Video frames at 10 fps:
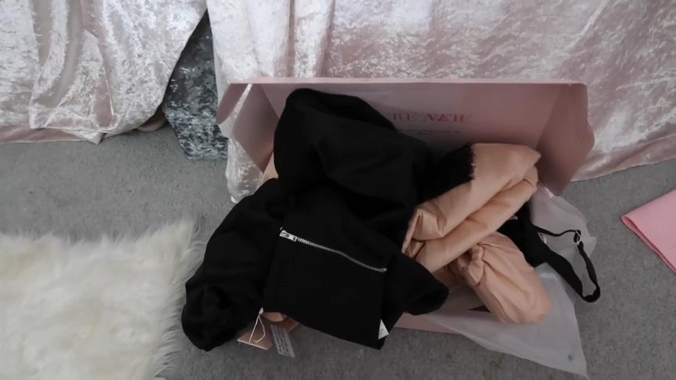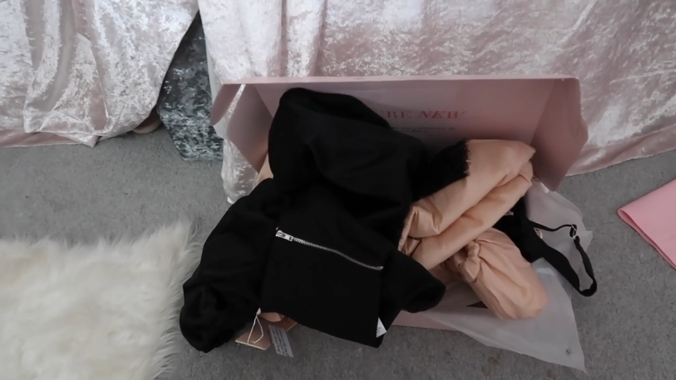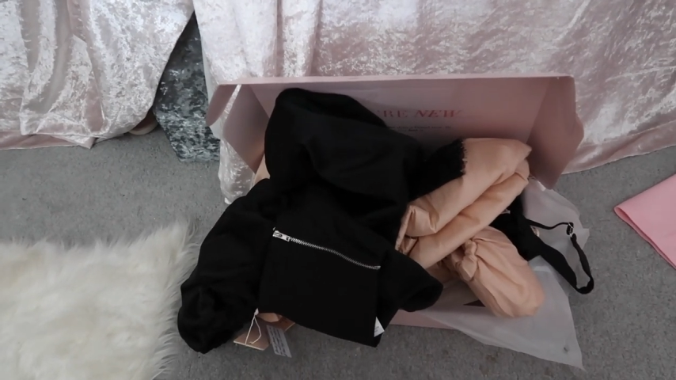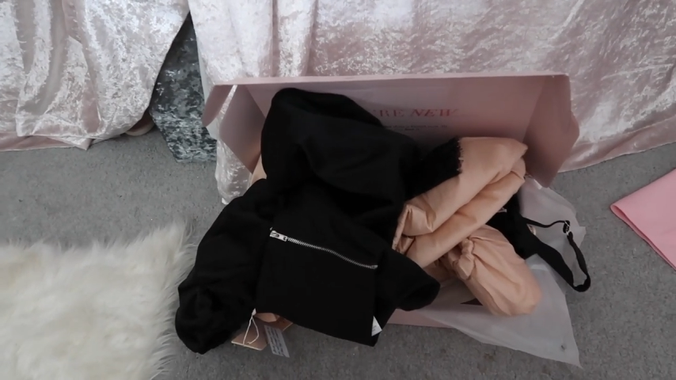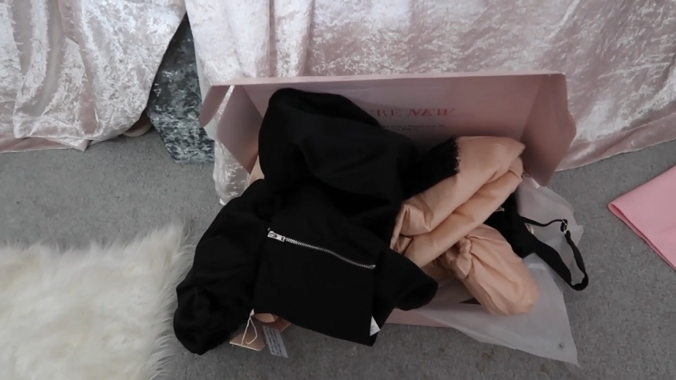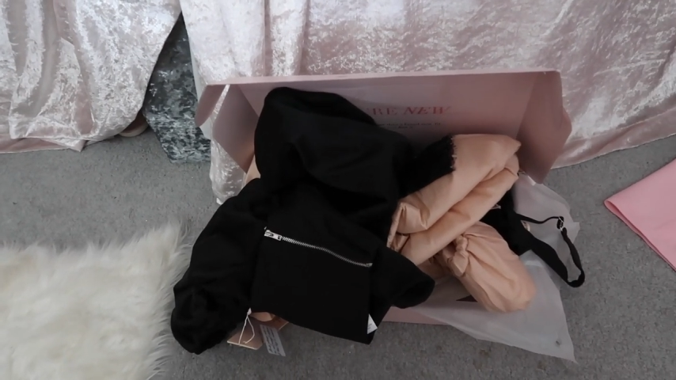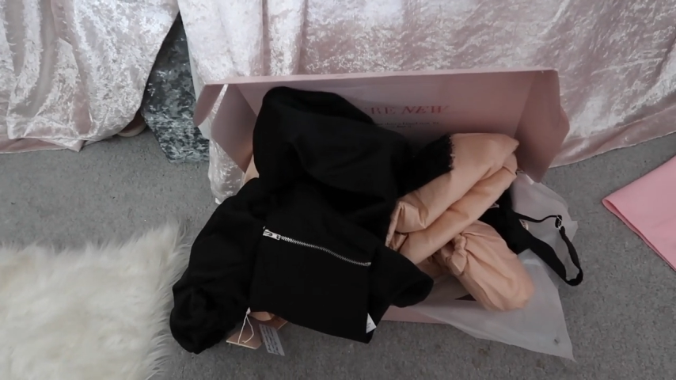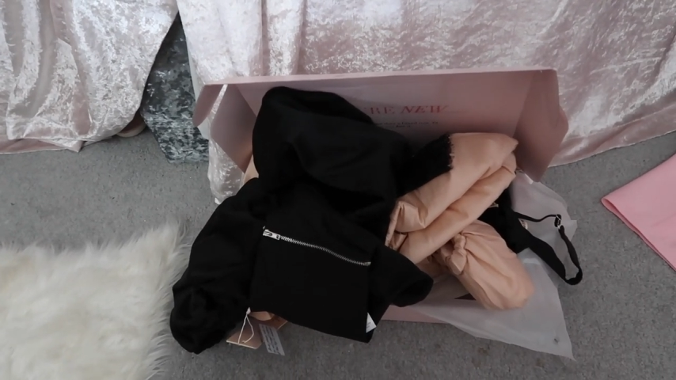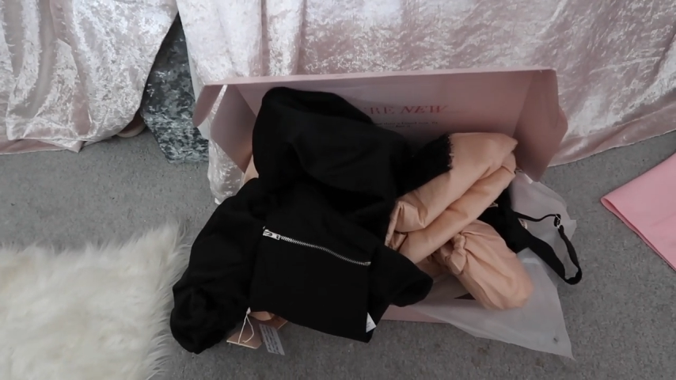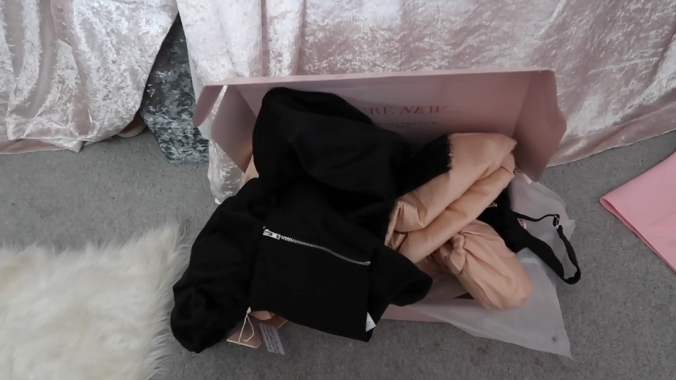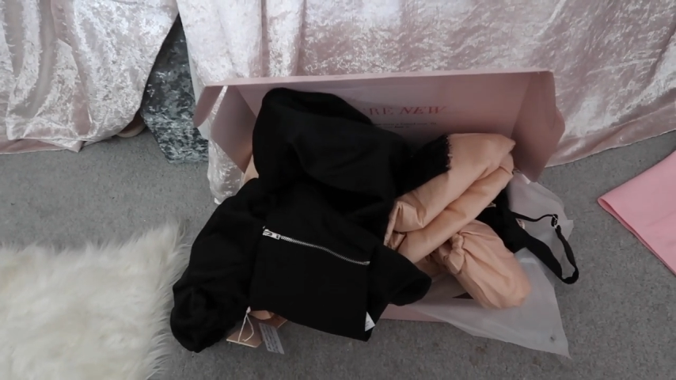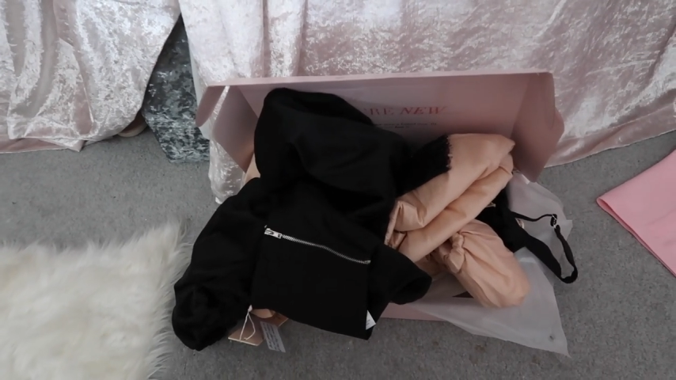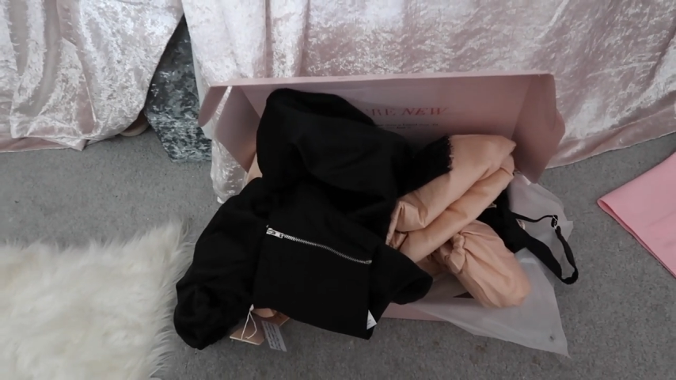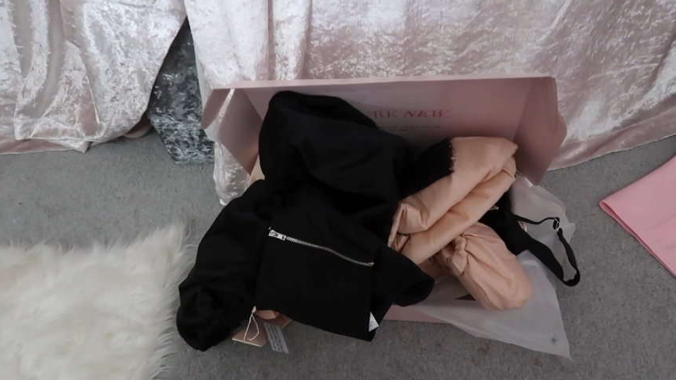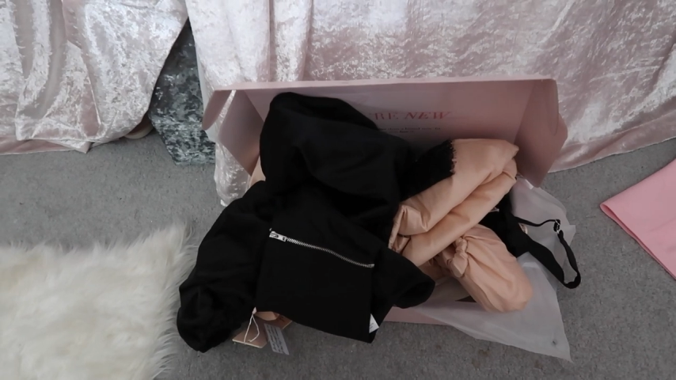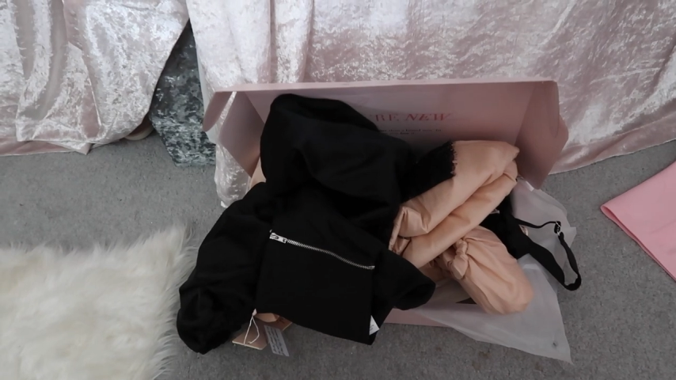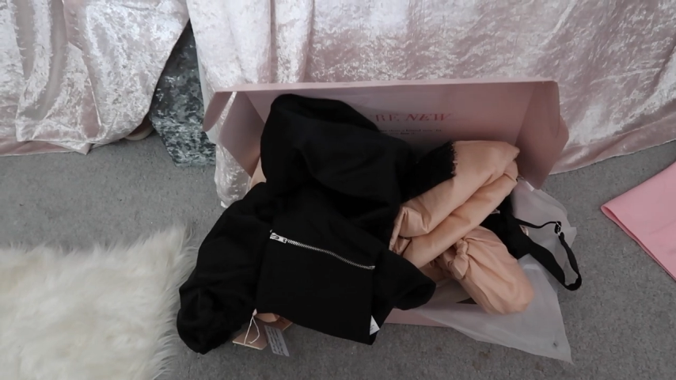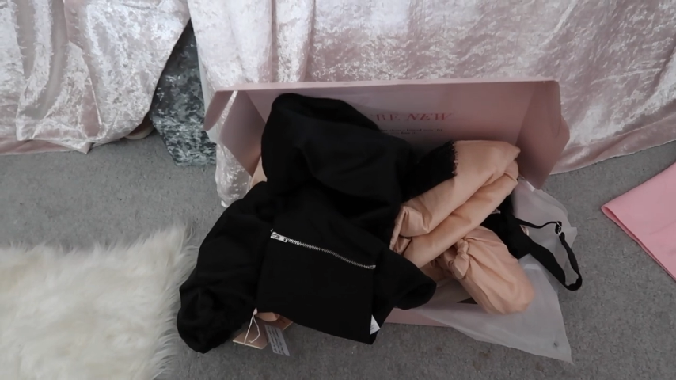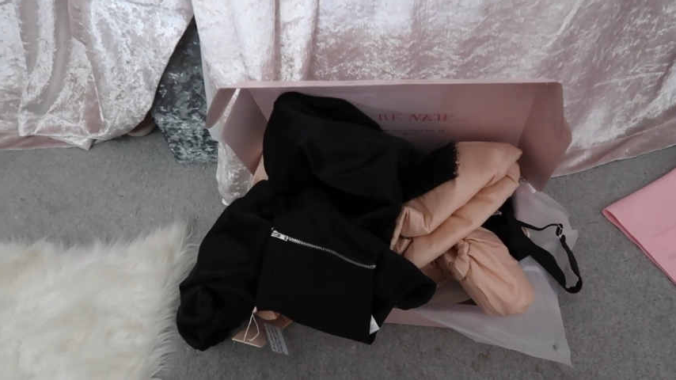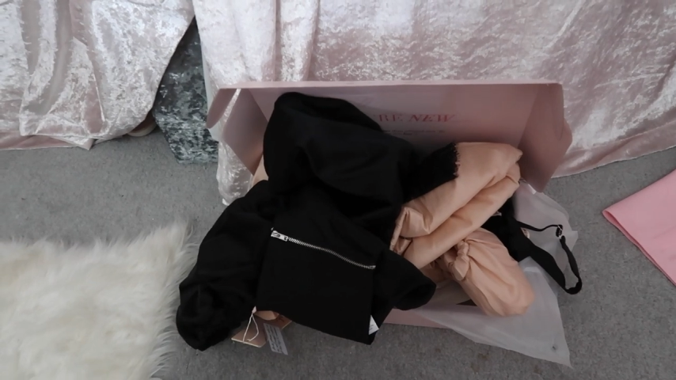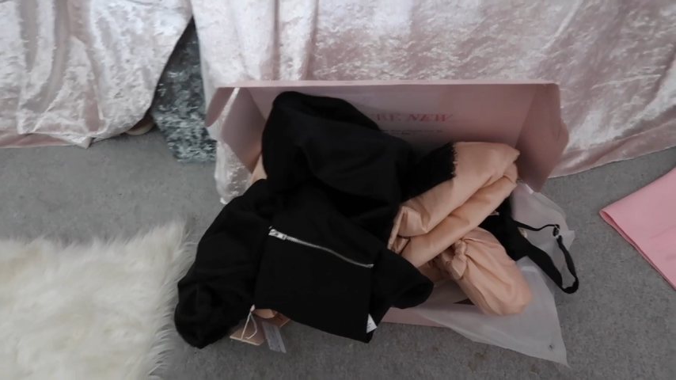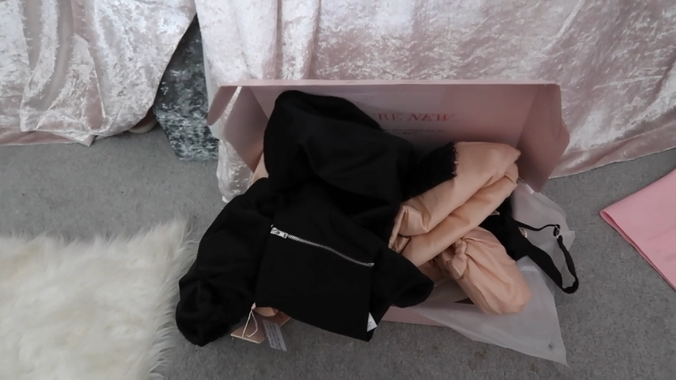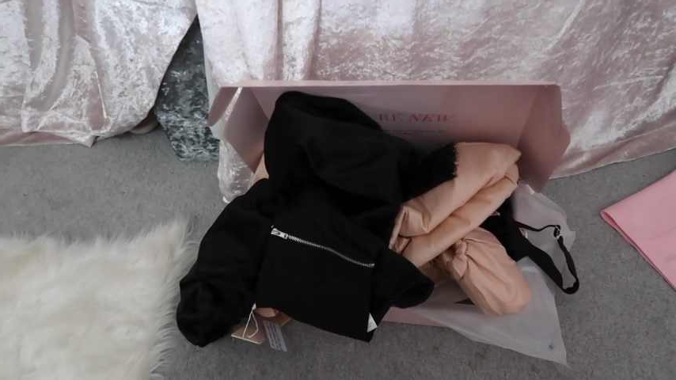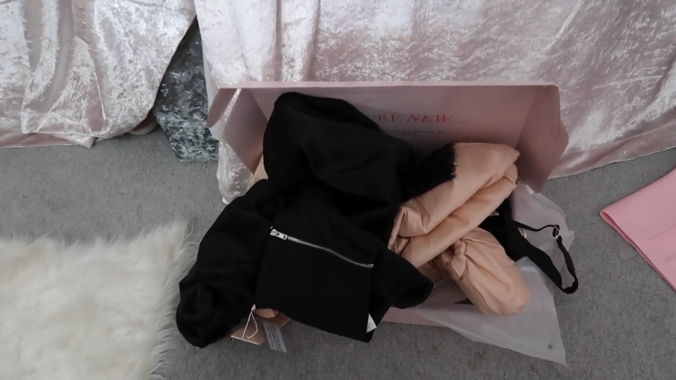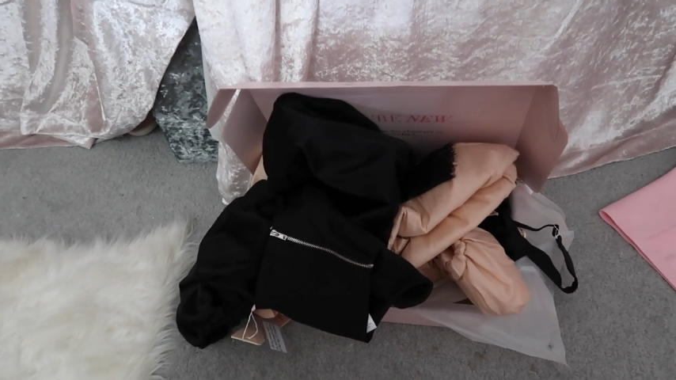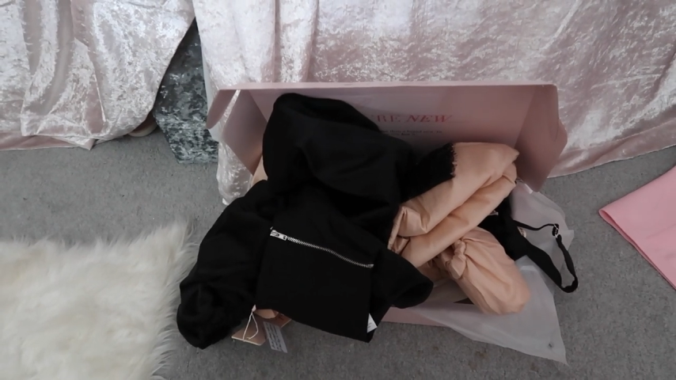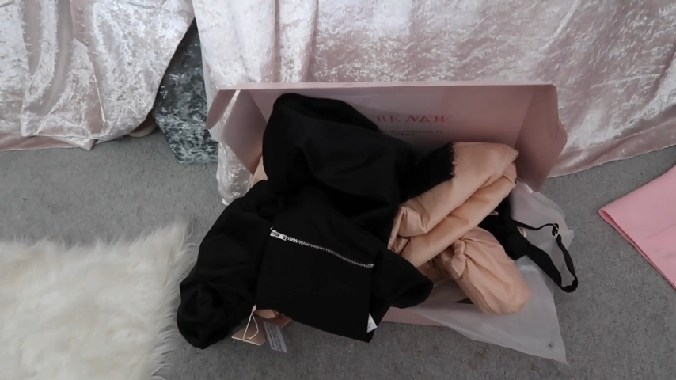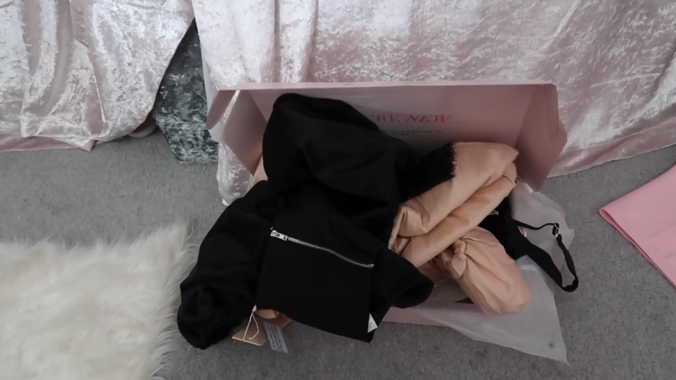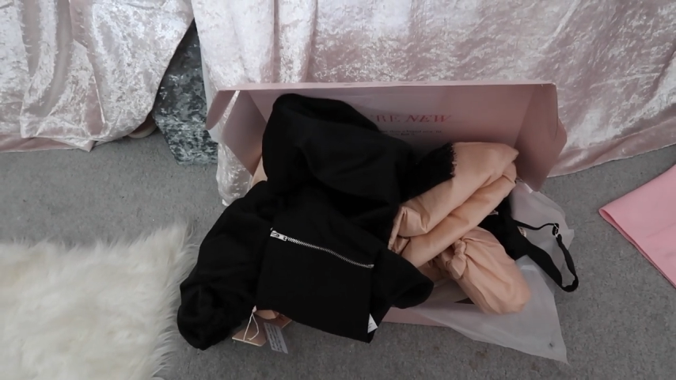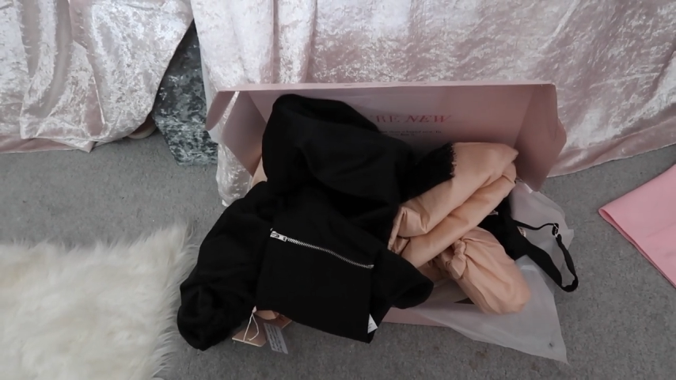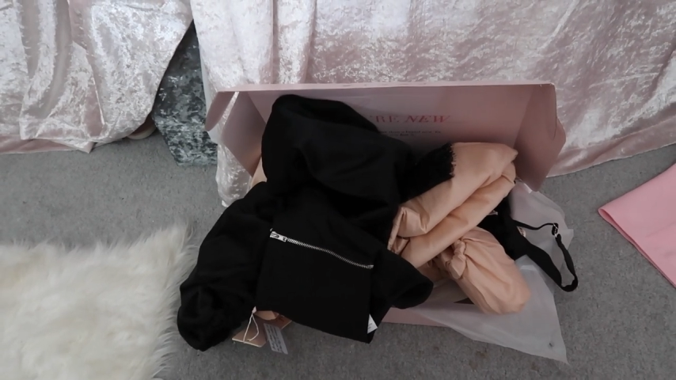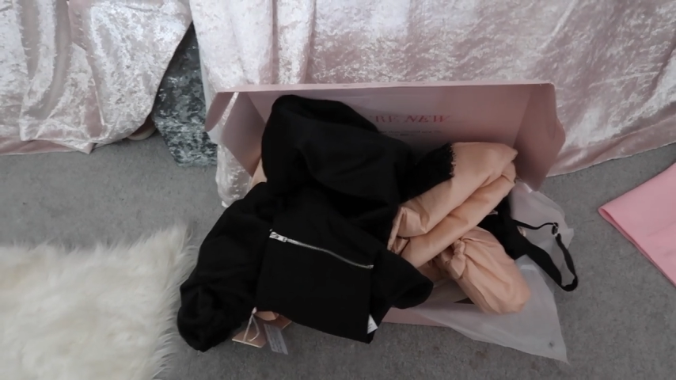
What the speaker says: [unreadable: no face in view]